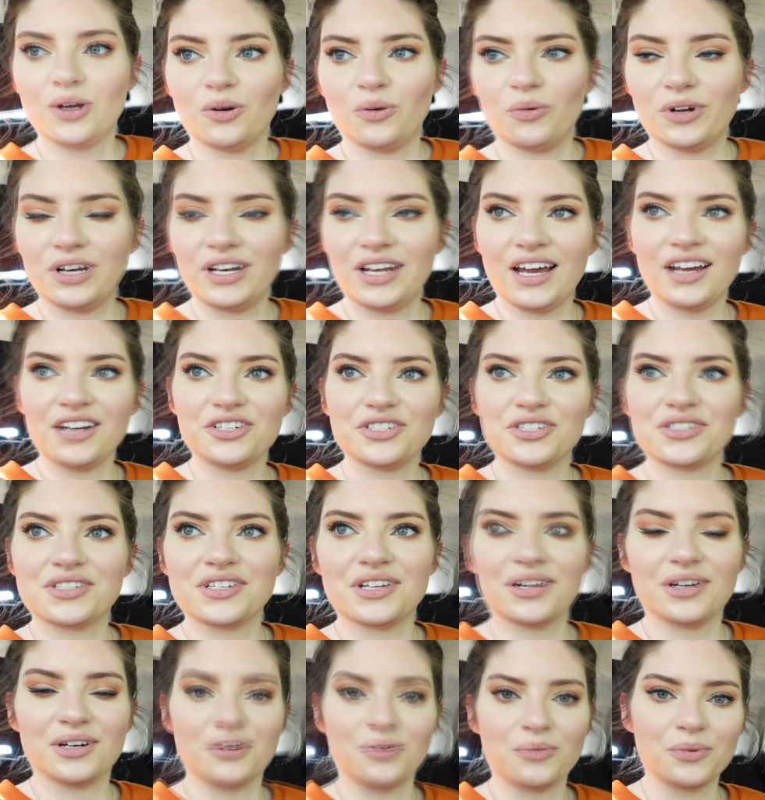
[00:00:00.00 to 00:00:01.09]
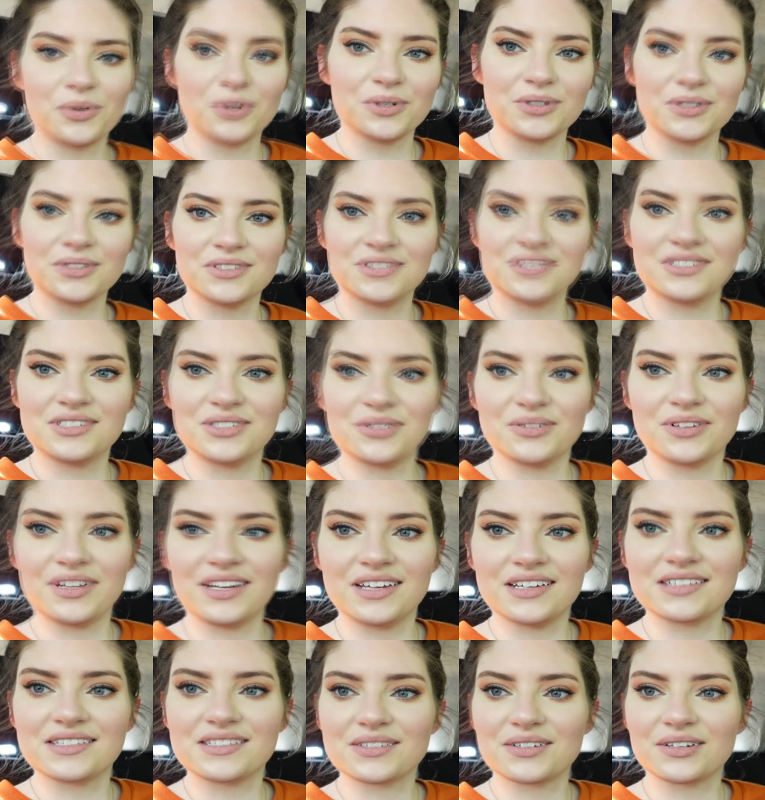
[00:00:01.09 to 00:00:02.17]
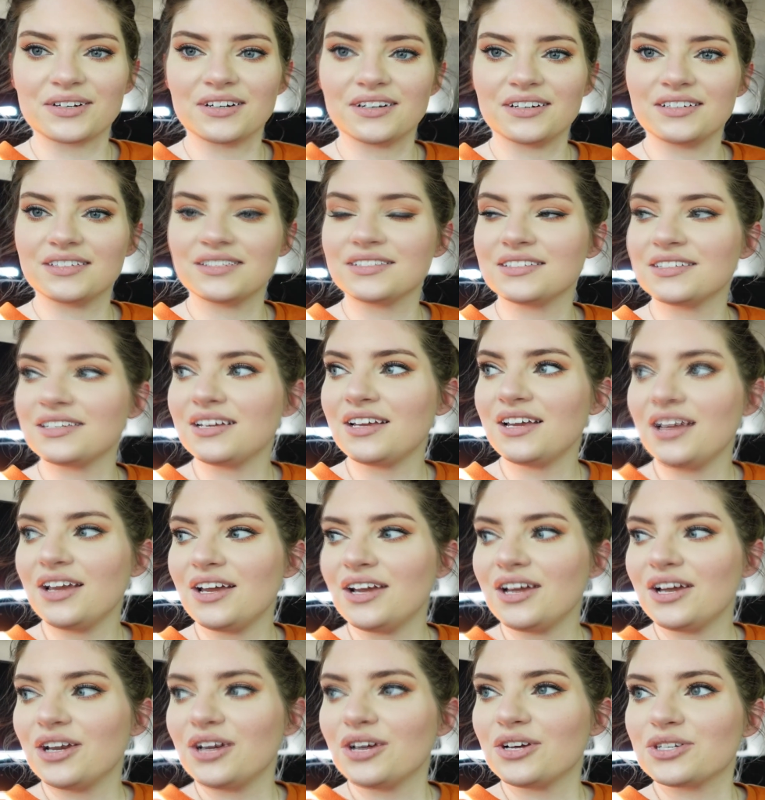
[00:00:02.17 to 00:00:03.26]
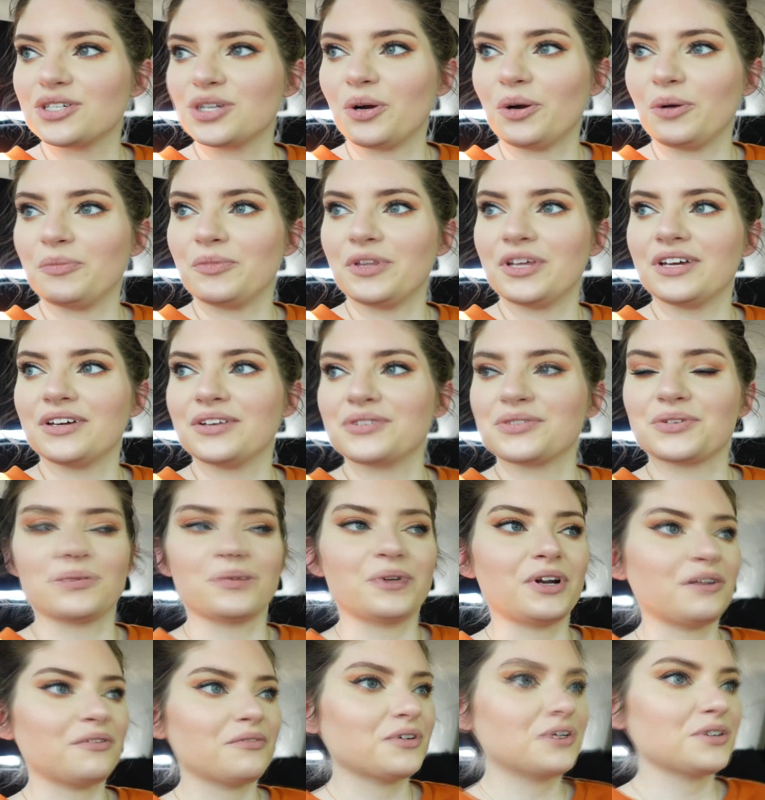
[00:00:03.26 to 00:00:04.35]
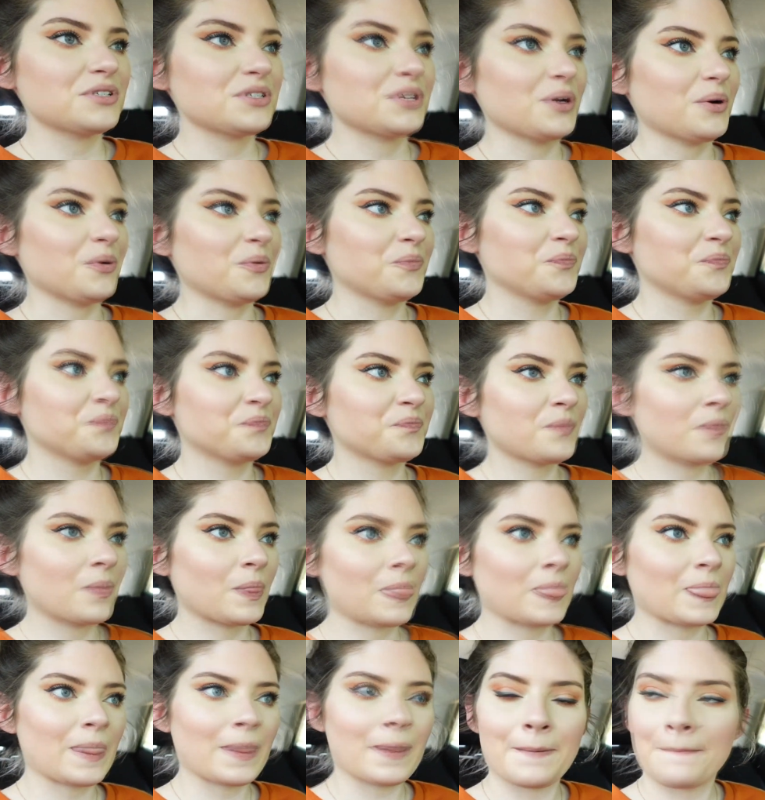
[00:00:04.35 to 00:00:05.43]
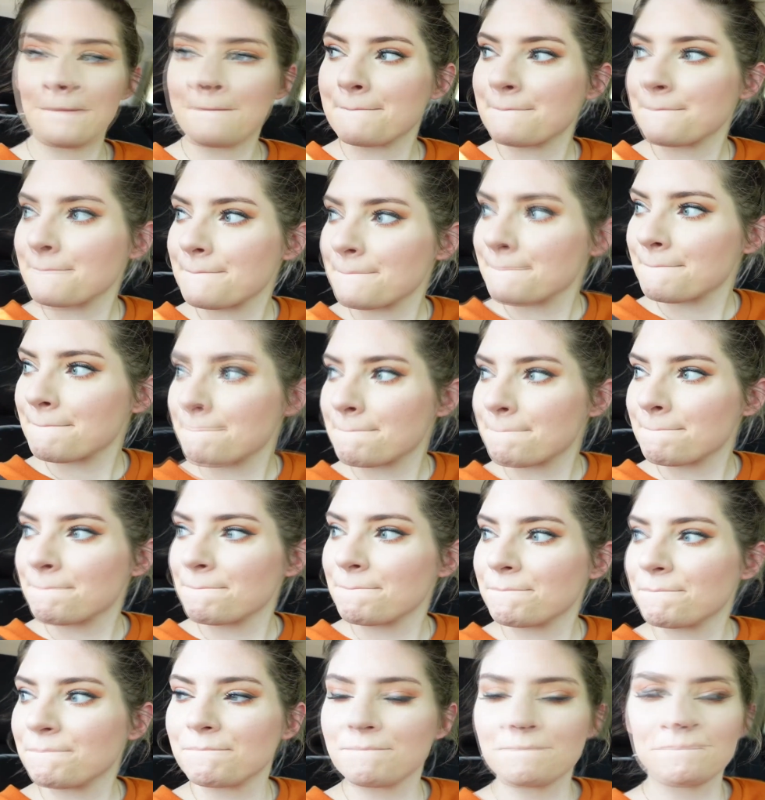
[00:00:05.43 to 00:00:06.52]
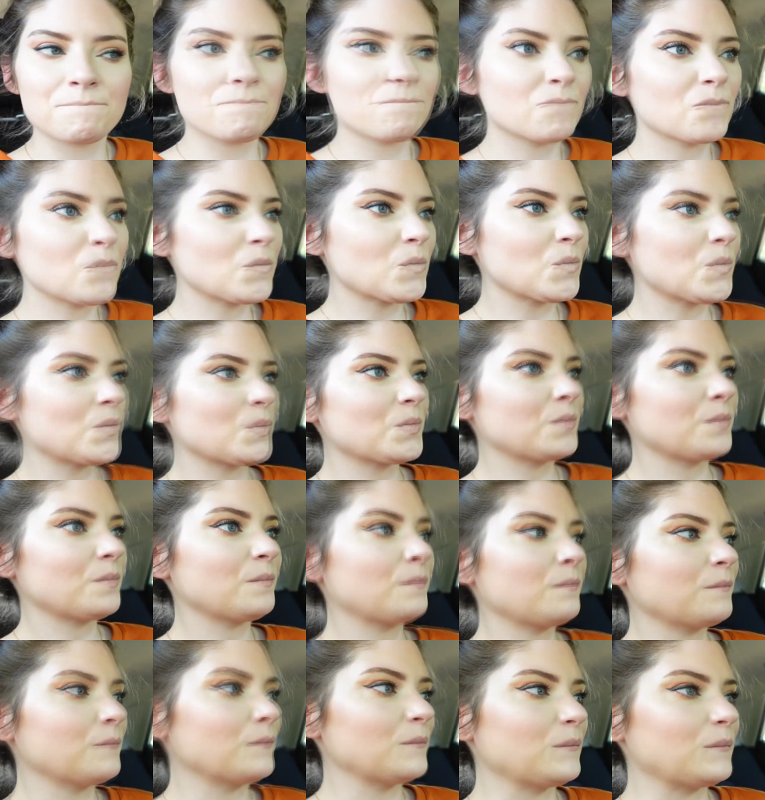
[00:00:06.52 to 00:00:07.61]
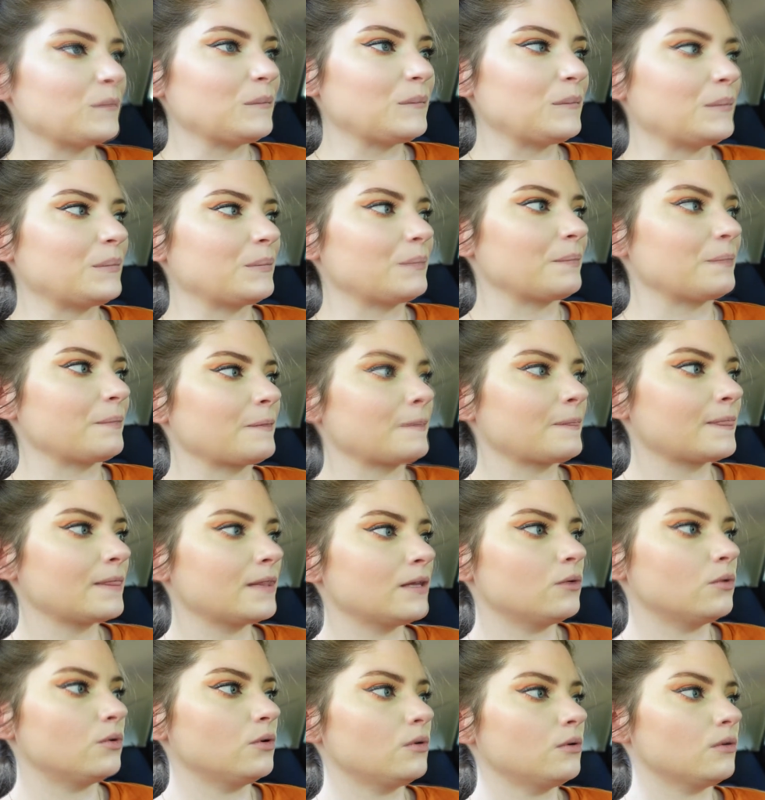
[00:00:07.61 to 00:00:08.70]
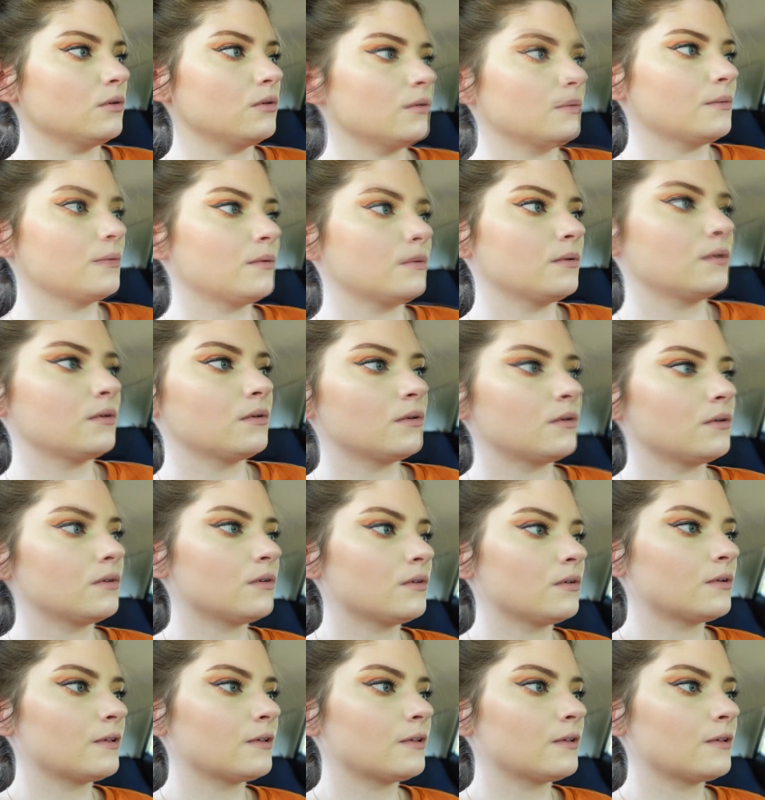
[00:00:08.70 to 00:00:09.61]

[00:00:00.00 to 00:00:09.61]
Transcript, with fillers: when Dash is here, we'll do this or show mm -hmm. him mm-hmm. this or whatever. So especially stuff like this where it doesn't really change year to year mm -hmm. too mm-hmm. much. Whoa. Whoa.